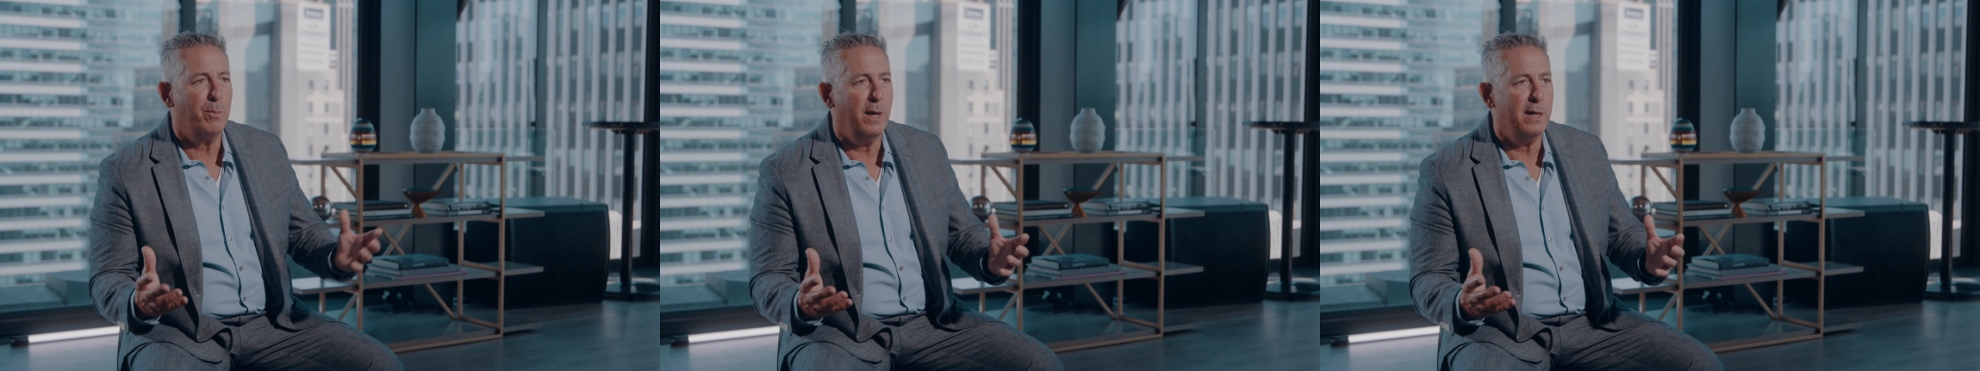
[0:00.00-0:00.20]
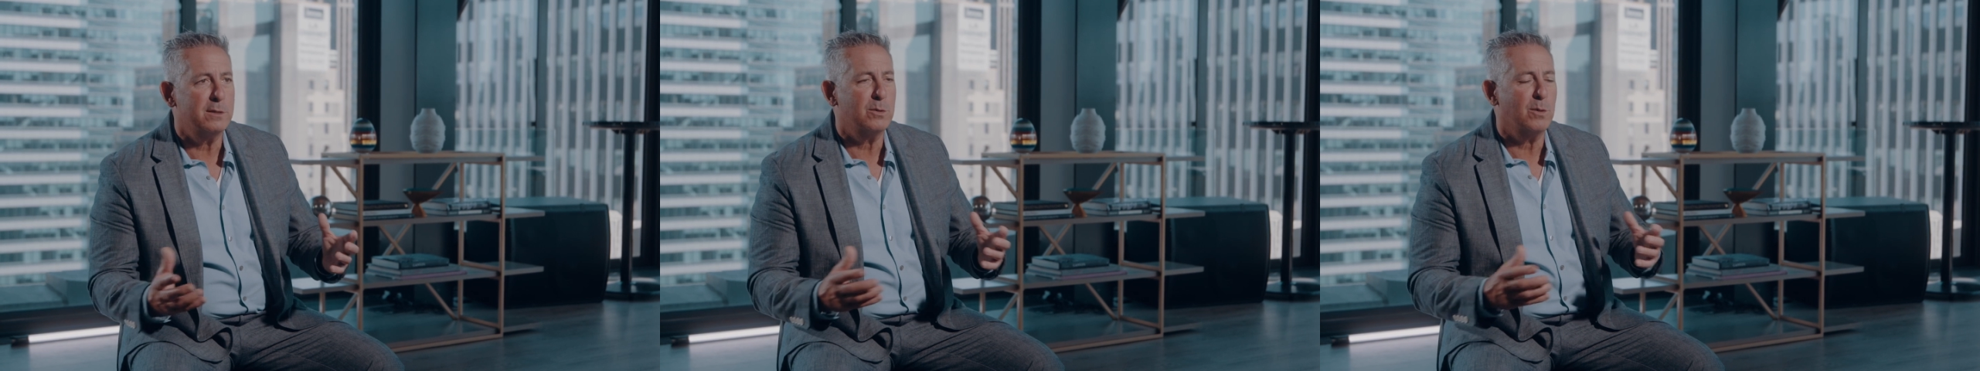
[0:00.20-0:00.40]

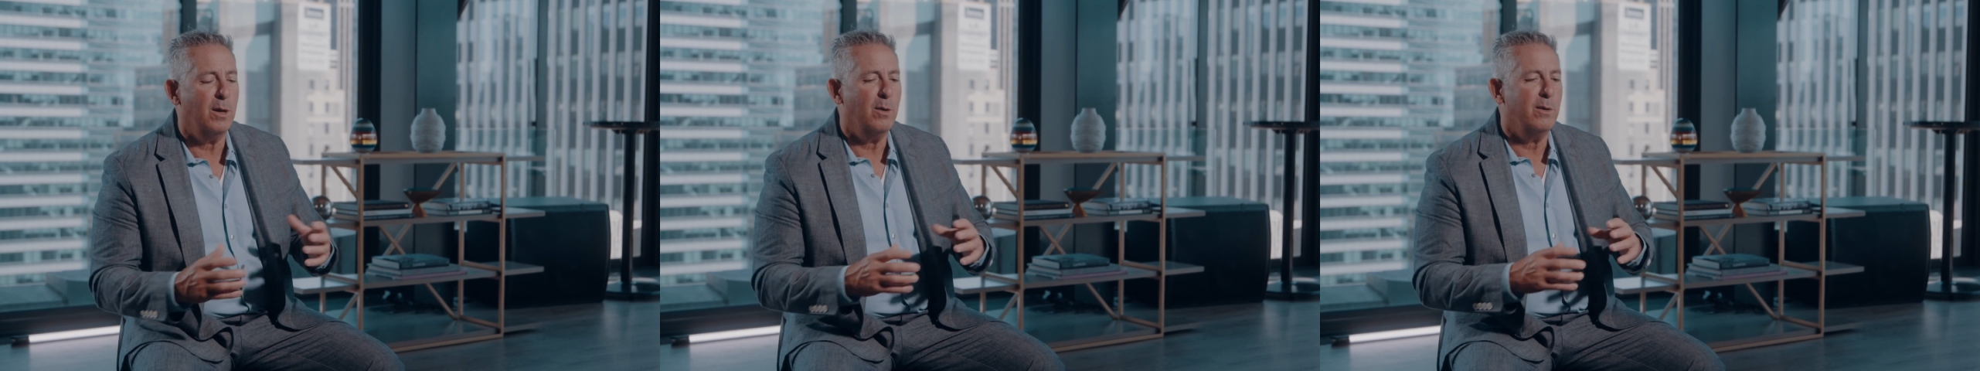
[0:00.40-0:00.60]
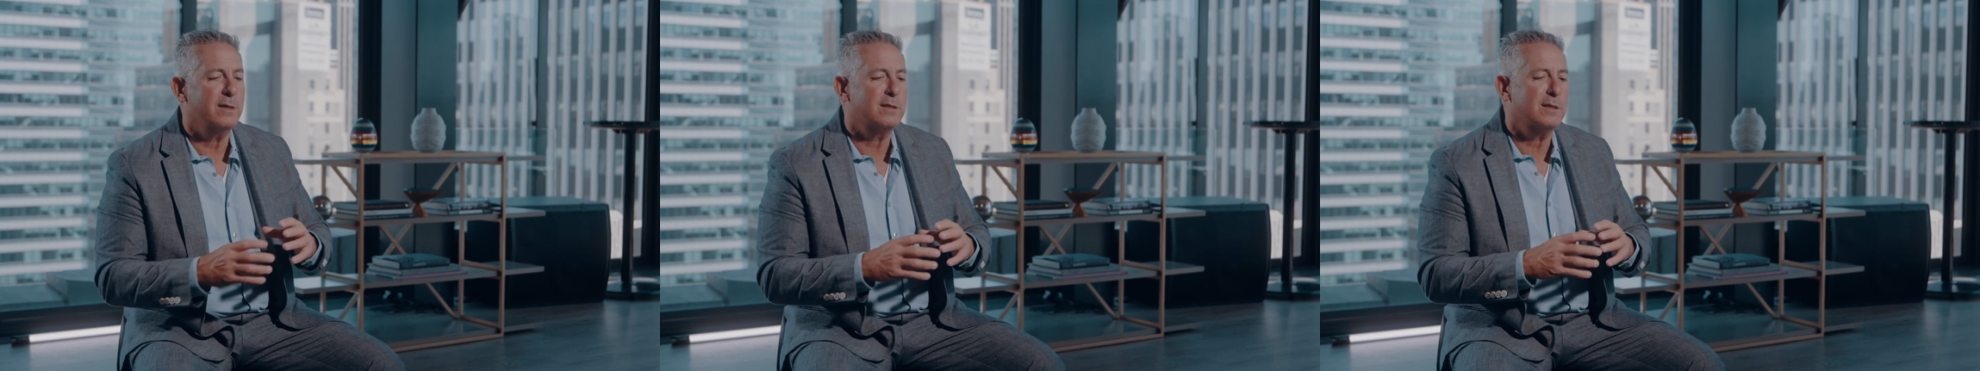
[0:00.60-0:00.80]

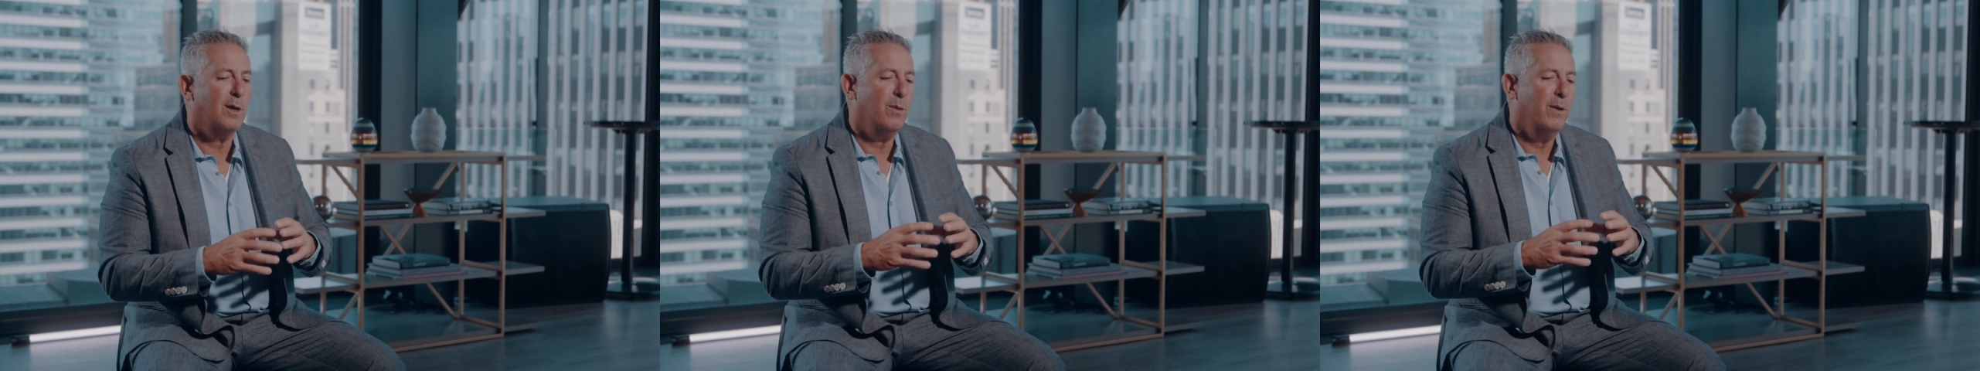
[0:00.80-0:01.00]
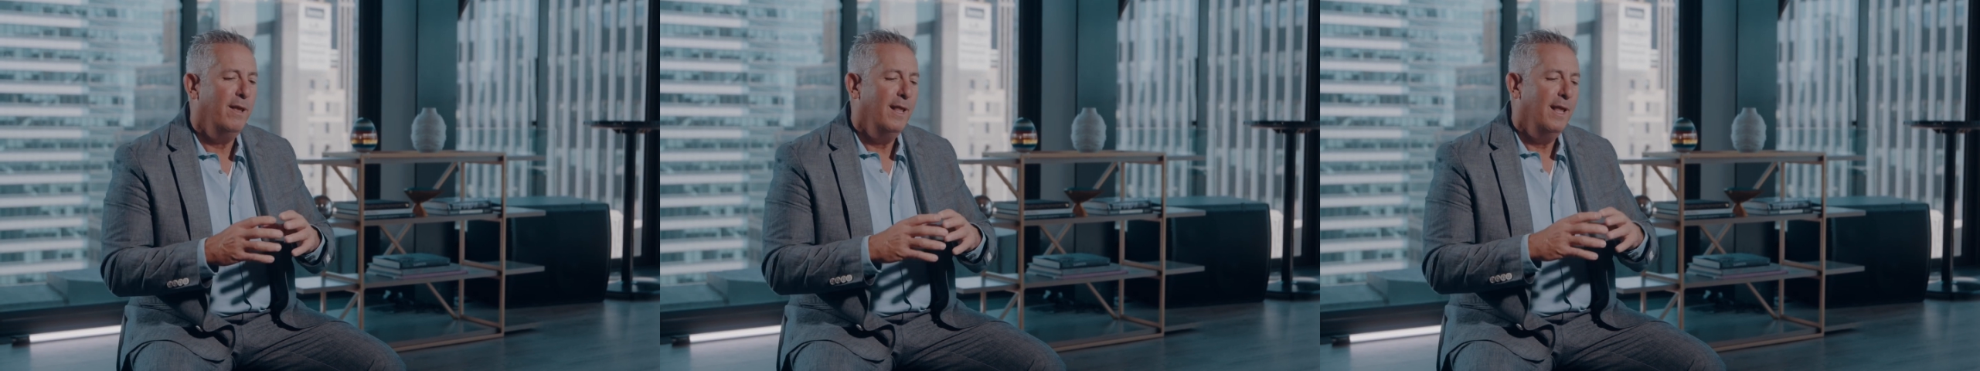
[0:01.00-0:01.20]
petrol. And
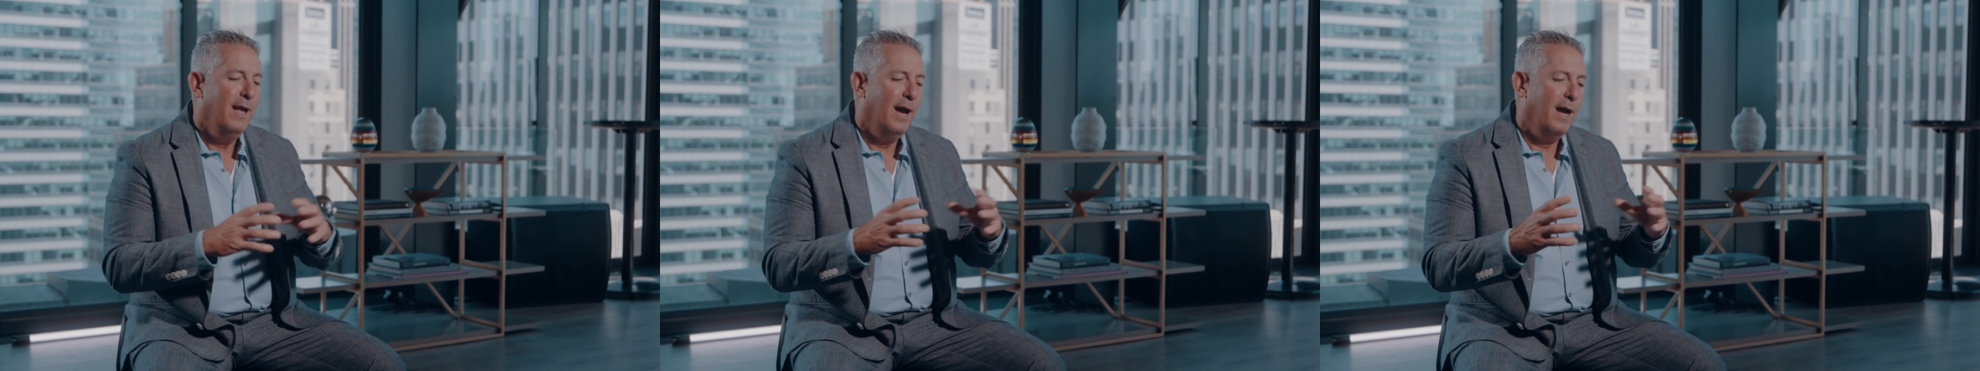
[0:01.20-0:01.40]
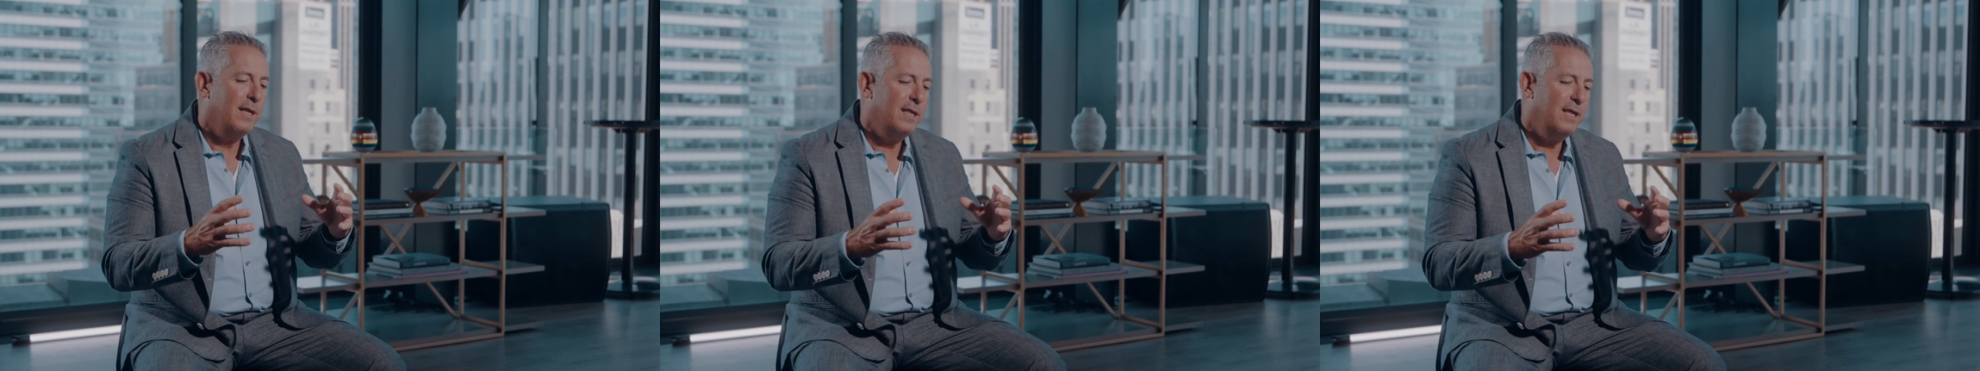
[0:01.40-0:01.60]
so
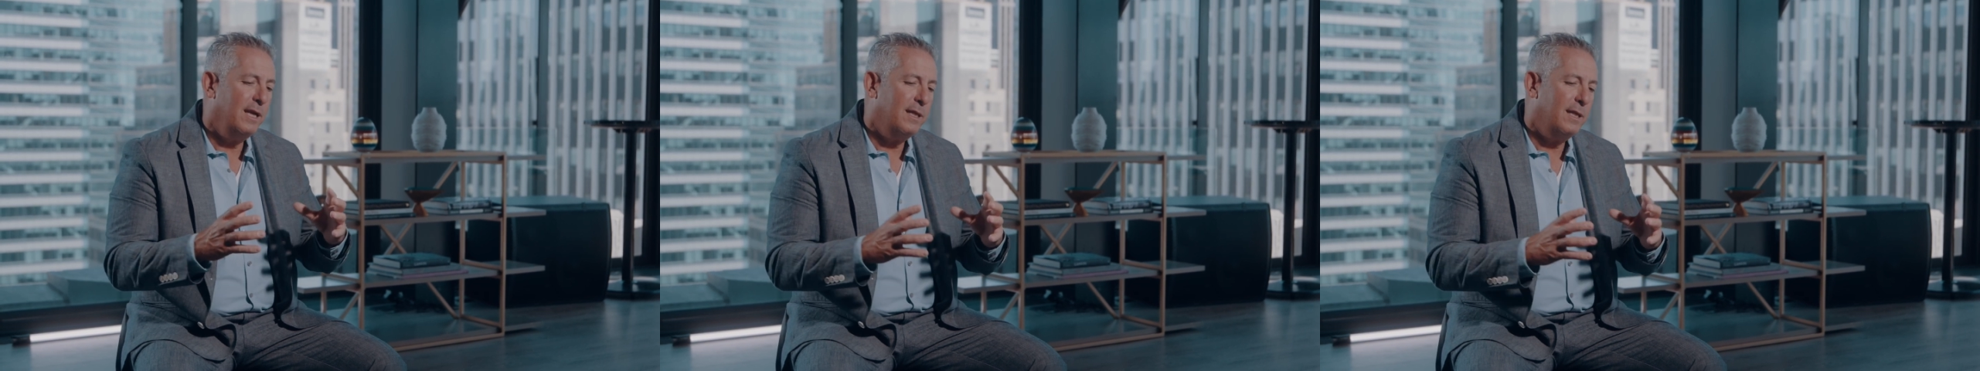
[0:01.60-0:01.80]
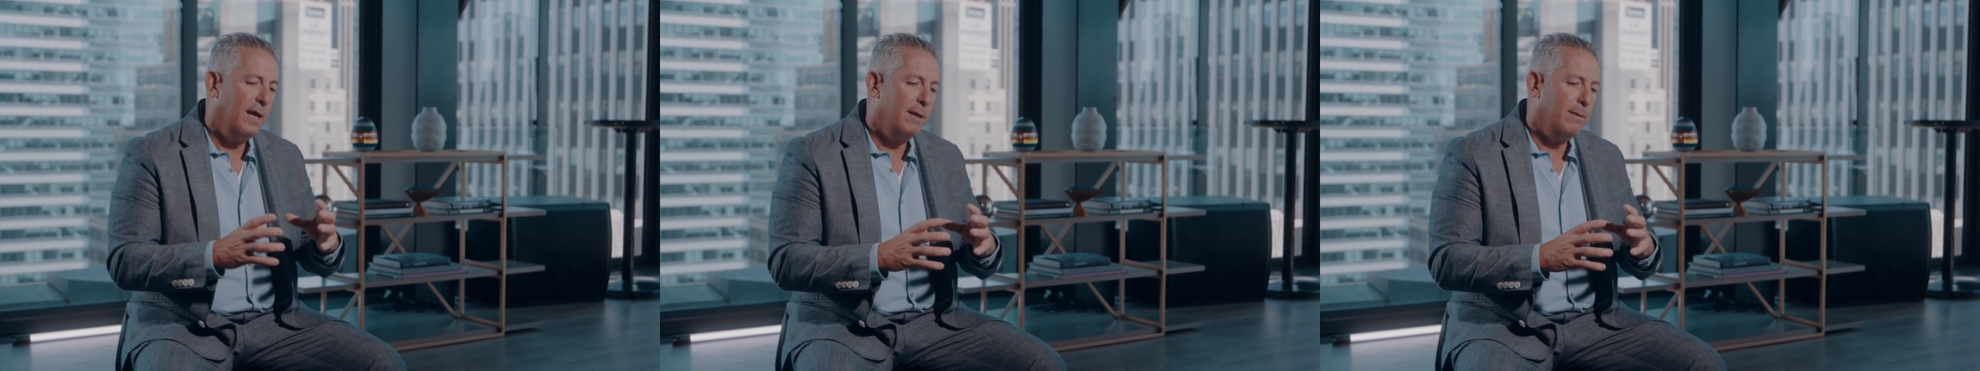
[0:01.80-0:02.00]
I
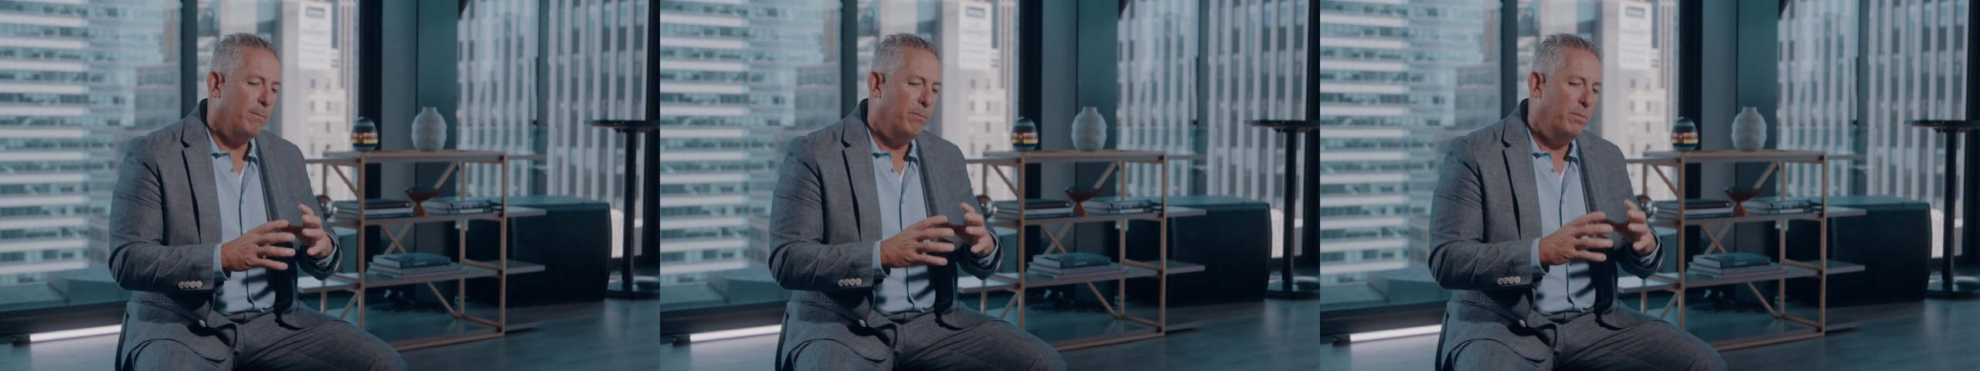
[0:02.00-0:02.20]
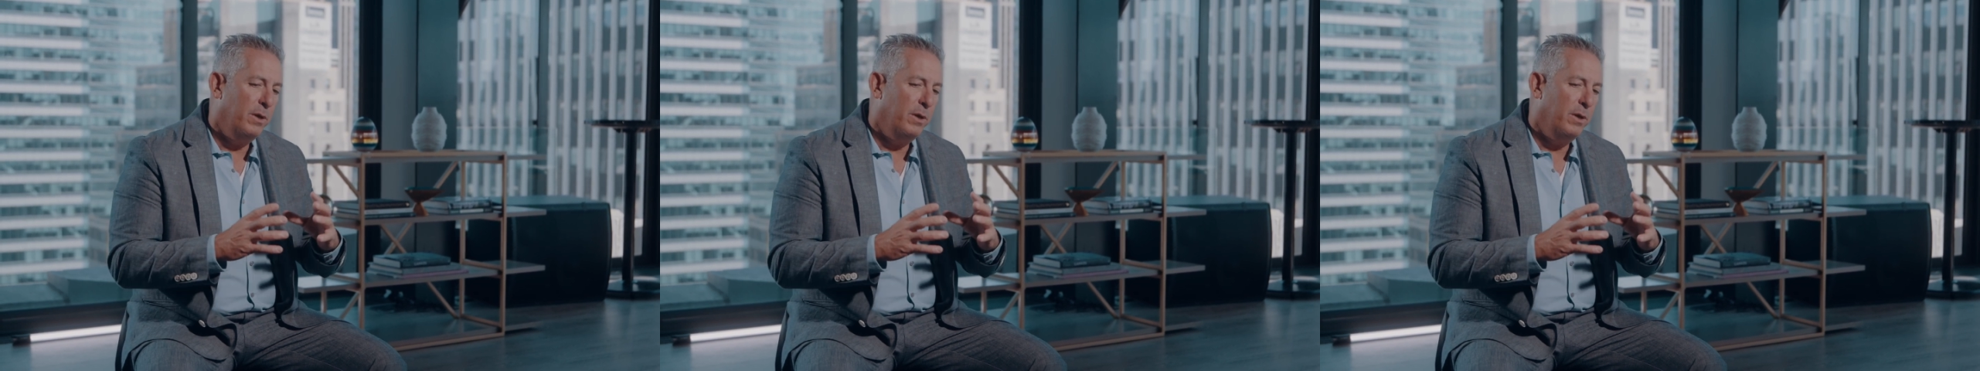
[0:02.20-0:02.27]
think that